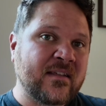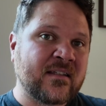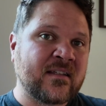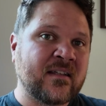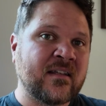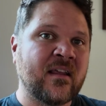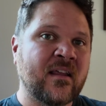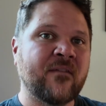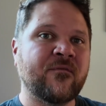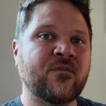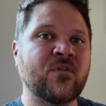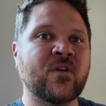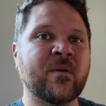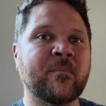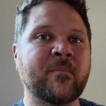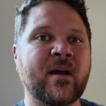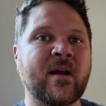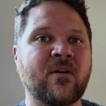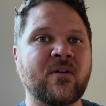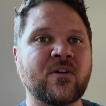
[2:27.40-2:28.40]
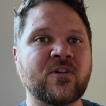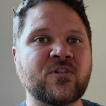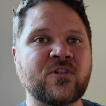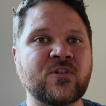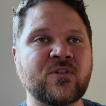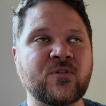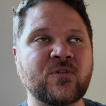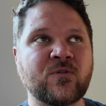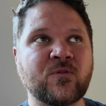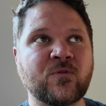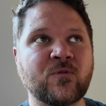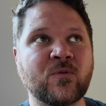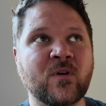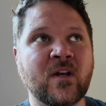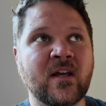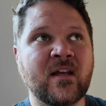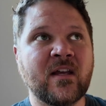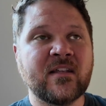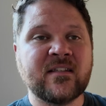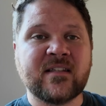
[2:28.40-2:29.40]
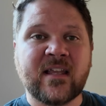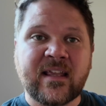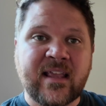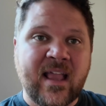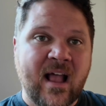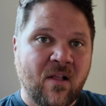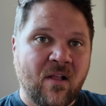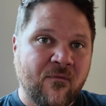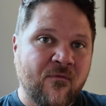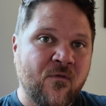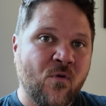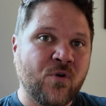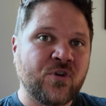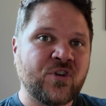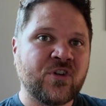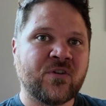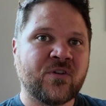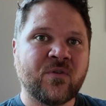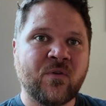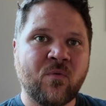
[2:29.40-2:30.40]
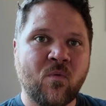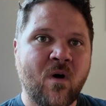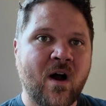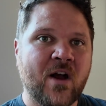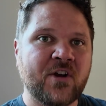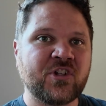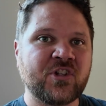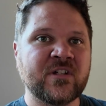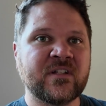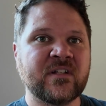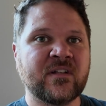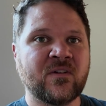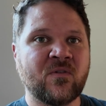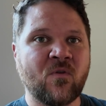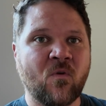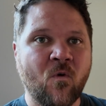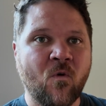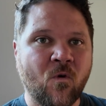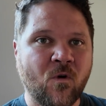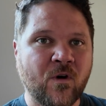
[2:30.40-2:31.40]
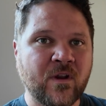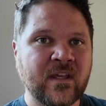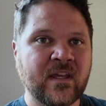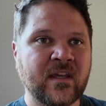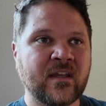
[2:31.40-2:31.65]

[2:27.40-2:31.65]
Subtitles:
if you compare it to, say, California, Washington, Oregon.